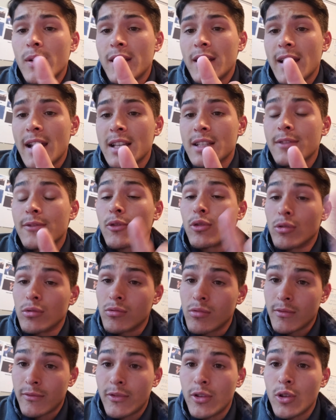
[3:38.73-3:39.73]
in and ask for a
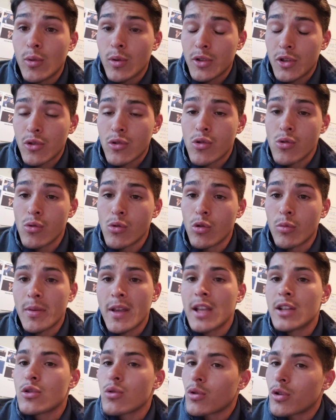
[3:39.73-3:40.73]
review on your Google
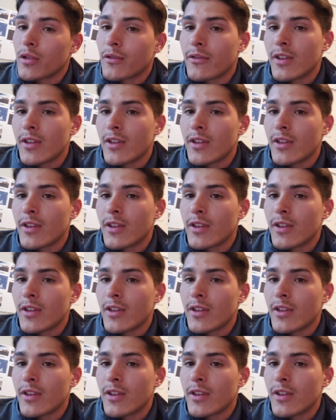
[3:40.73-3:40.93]
page or your